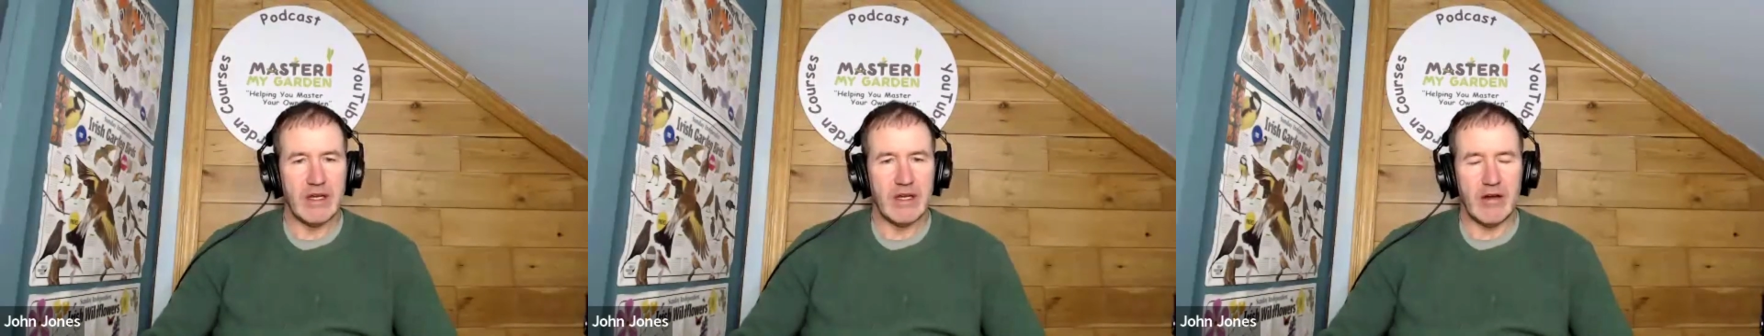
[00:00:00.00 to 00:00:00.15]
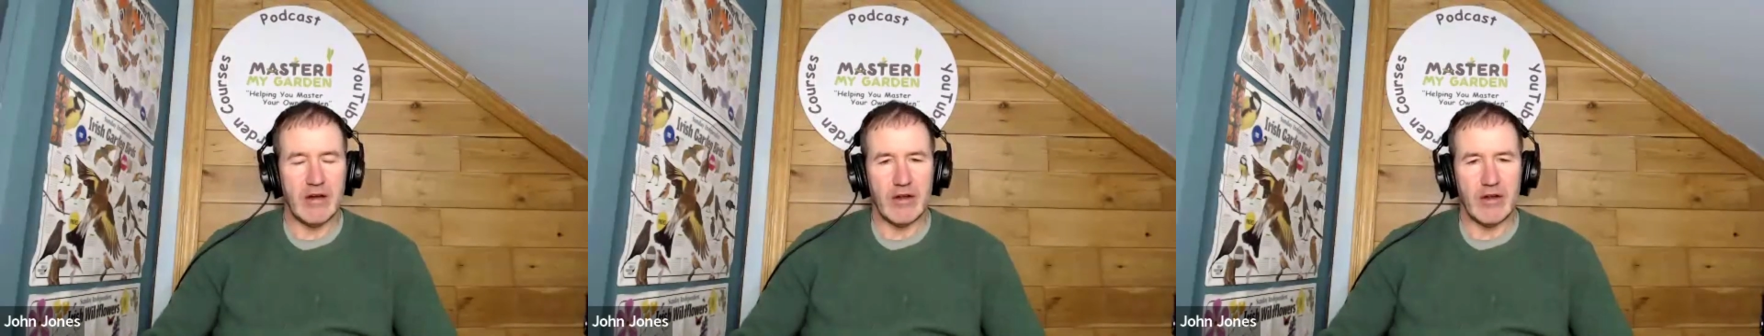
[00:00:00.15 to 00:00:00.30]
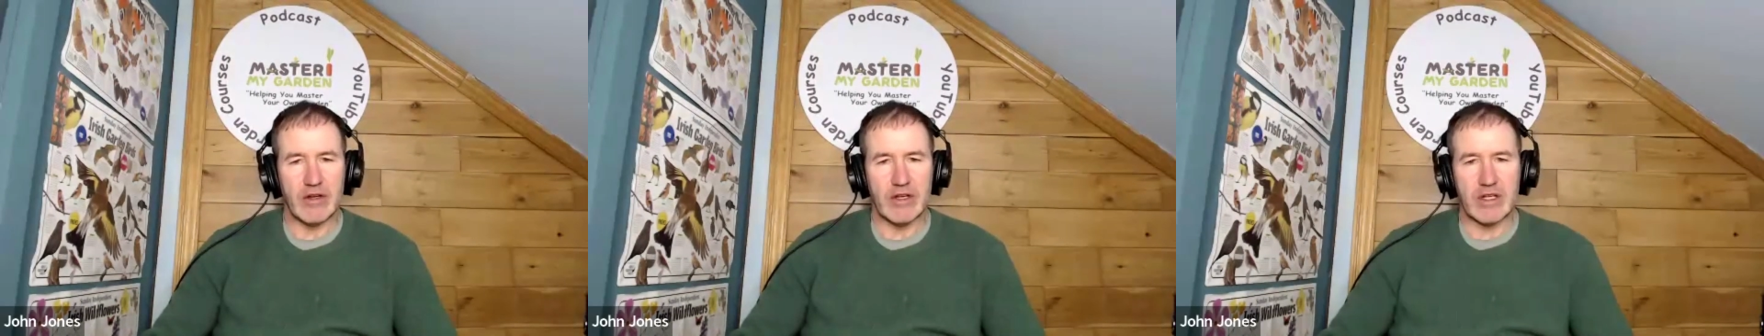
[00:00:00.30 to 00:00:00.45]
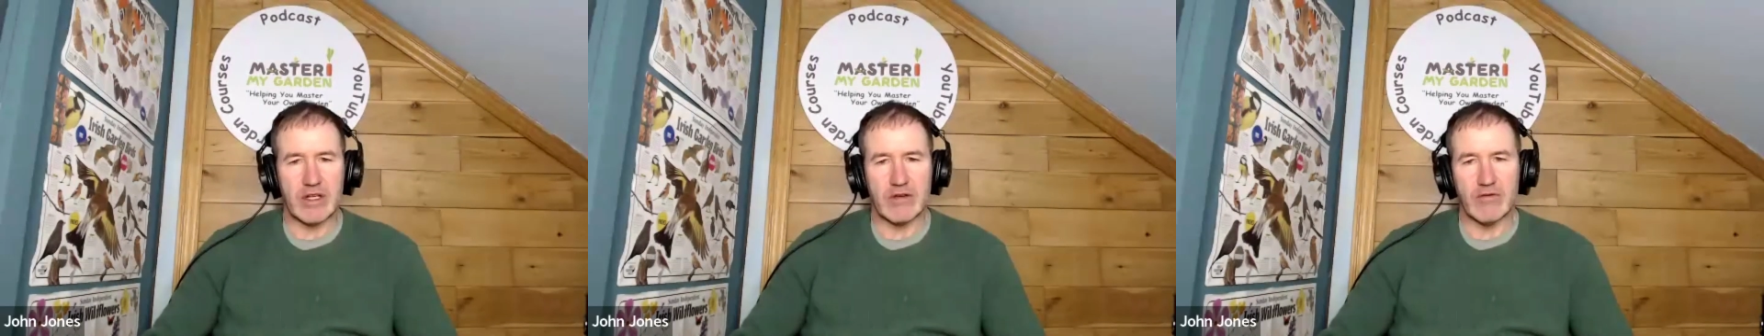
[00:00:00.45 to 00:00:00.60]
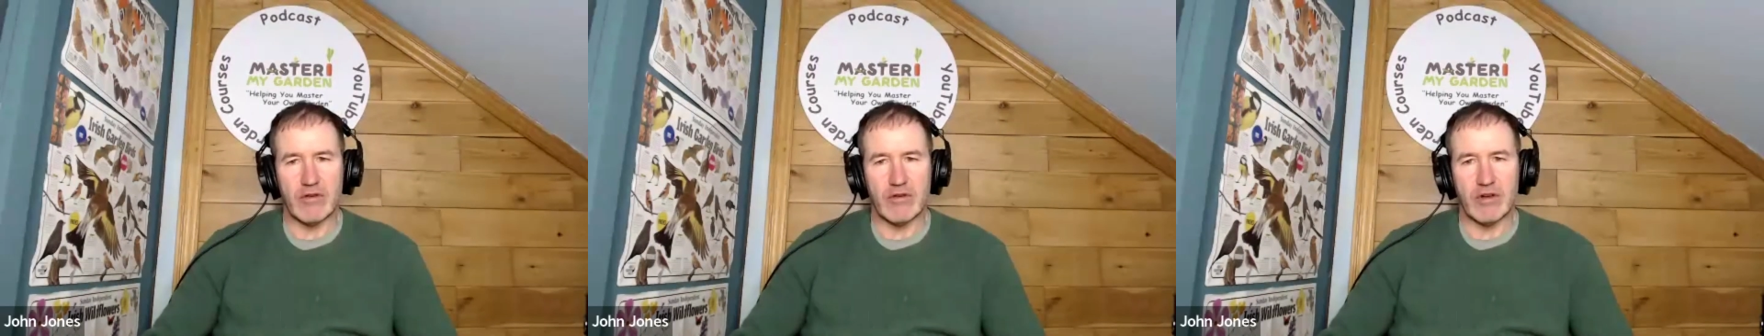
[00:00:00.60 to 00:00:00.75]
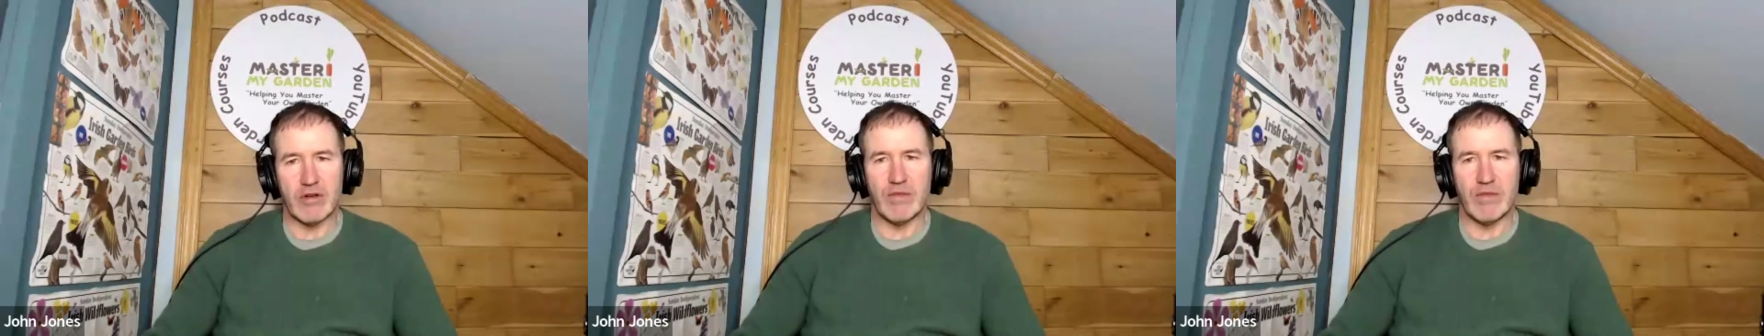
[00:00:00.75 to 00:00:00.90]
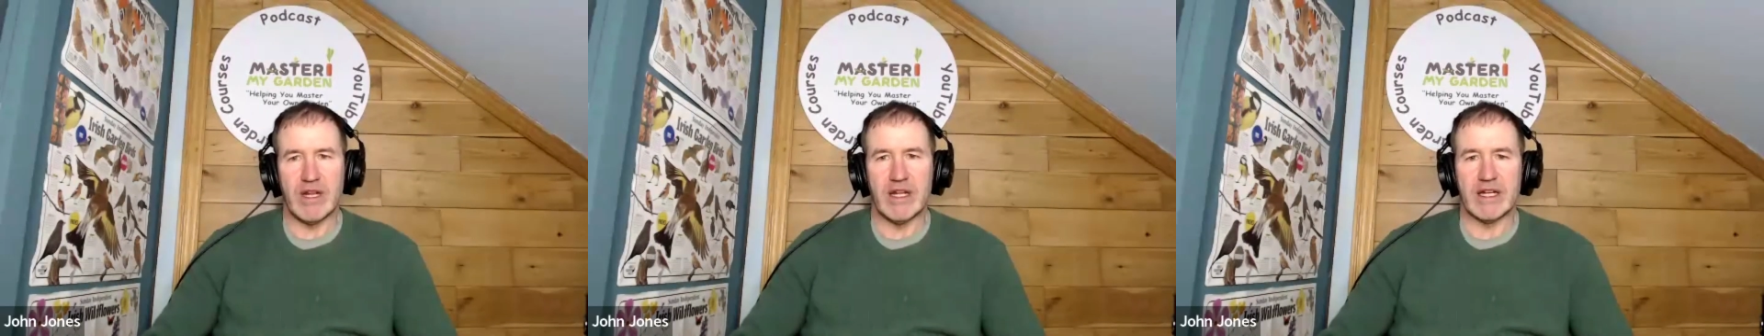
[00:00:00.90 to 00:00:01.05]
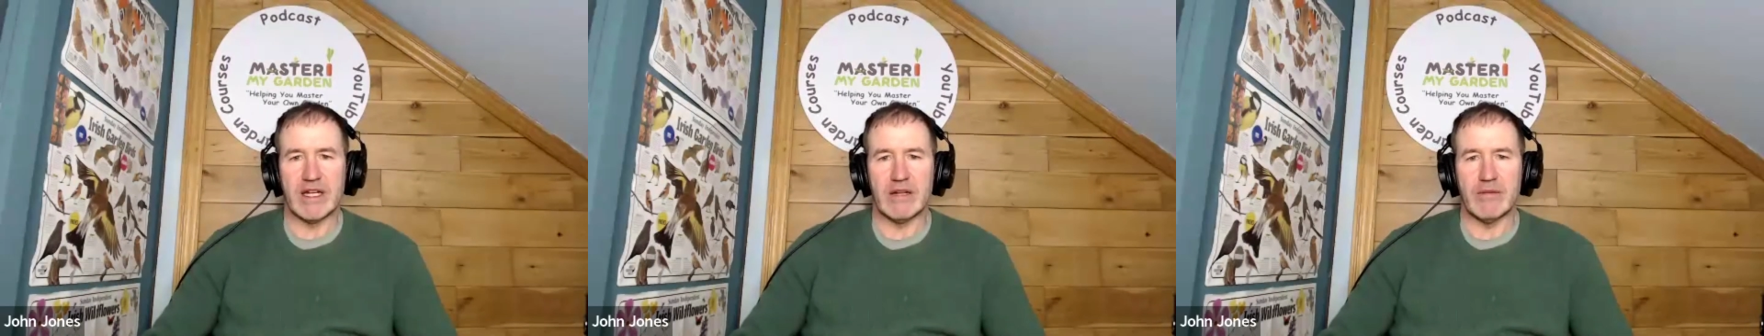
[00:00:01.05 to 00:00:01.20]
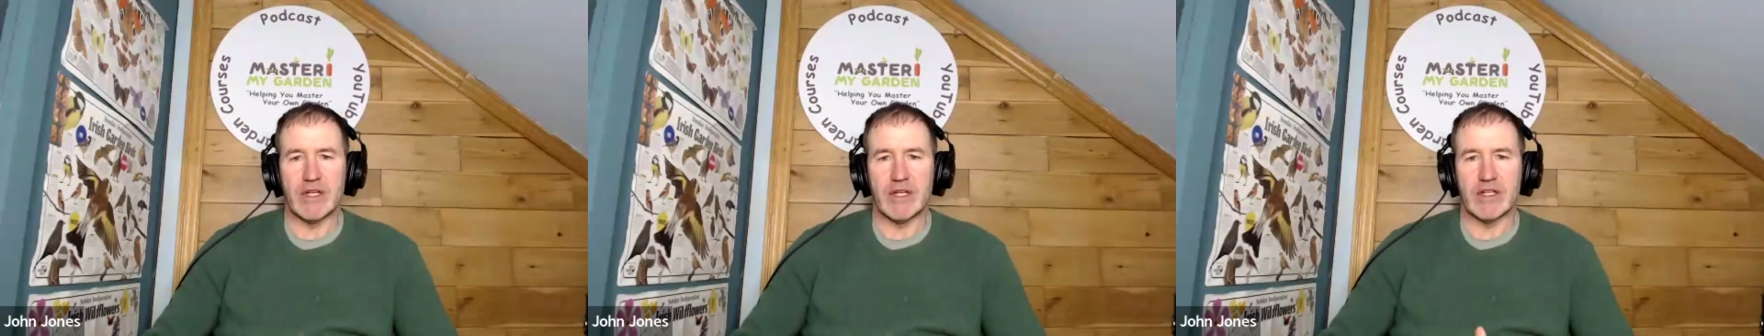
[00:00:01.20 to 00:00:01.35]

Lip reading: You're looking to grow them a little